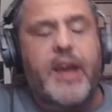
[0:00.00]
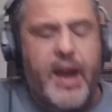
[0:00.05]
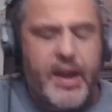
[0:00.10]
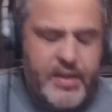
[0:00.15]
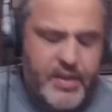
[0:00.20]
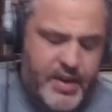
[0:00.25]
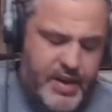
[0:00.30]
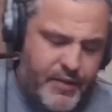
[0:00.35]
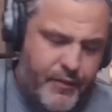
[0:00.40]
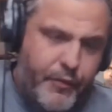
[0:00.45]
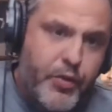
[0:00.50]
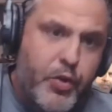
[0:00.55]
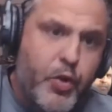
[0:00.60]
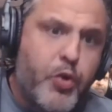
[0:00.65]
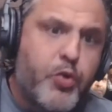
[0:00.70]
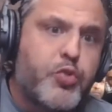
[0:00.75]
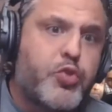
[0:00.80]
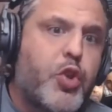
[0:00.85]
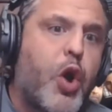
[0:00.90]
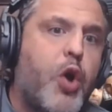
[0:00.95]
God, if
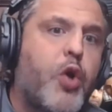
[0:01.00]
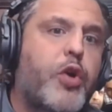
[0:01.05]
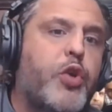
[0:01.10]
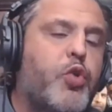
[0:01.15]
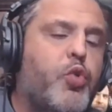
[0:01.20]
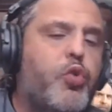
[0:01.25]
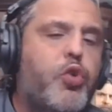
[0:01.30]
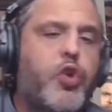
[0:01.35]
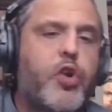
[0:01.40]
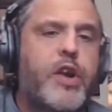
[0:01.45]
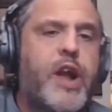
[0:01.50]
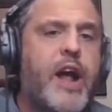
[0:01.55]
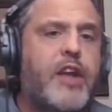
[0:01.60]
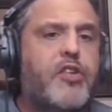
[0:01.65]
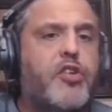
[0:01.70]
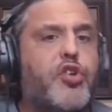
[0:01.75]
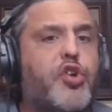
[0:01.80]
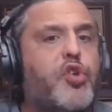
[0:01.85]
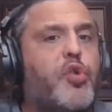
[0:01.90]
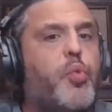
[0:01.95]
you don't, you, you're
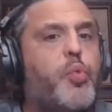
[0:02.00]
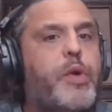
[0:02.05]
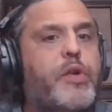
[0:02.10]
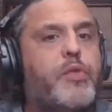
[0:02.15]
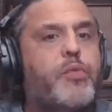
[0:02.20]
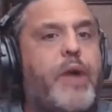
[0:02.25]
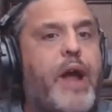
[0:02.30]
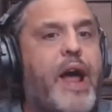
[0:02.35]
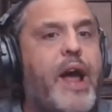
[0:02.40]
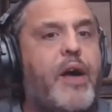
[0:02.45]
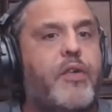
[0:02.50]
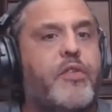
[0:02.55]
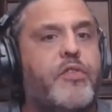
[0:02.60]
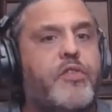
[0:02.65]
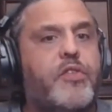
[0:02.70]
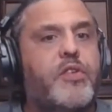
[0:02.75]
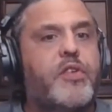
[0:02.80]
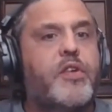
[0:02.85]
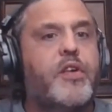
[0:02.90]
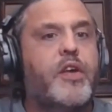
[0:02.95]
not just going to win
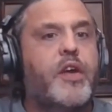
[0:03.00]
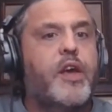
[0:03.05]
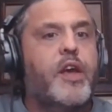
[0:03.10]
rounds.